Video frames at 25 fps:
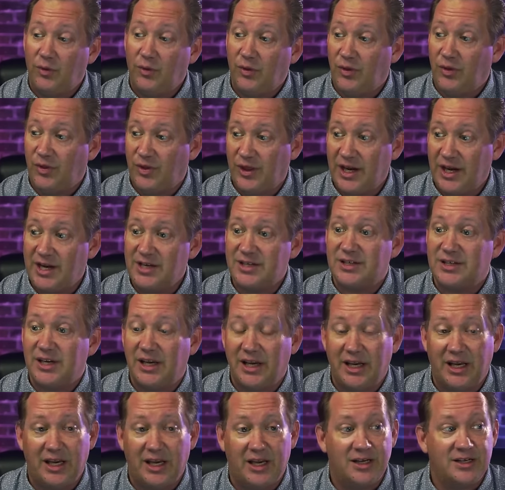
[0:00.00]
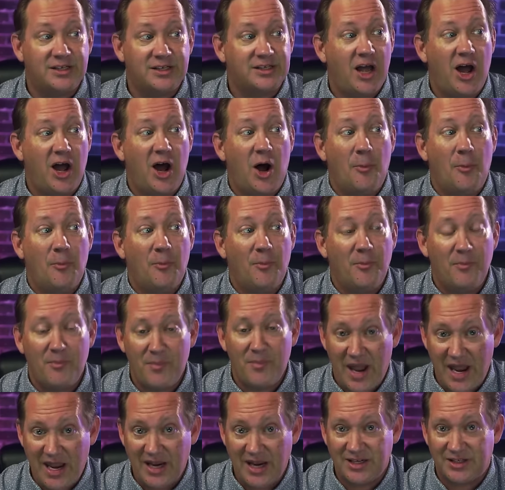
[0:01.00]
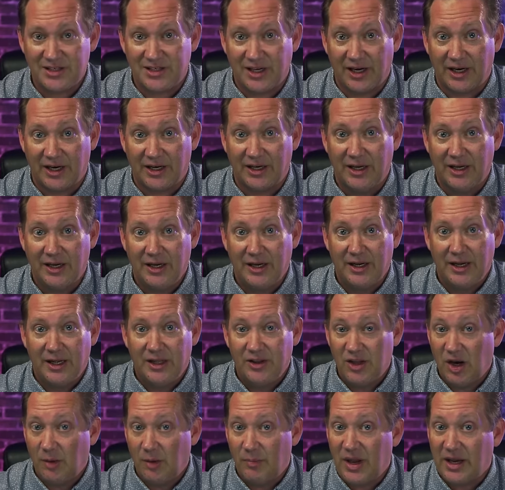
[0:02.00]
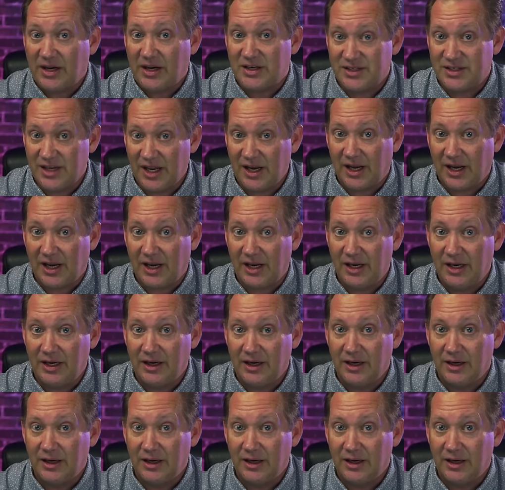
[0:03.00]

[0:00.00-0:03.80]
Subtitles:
this is amazing that a big city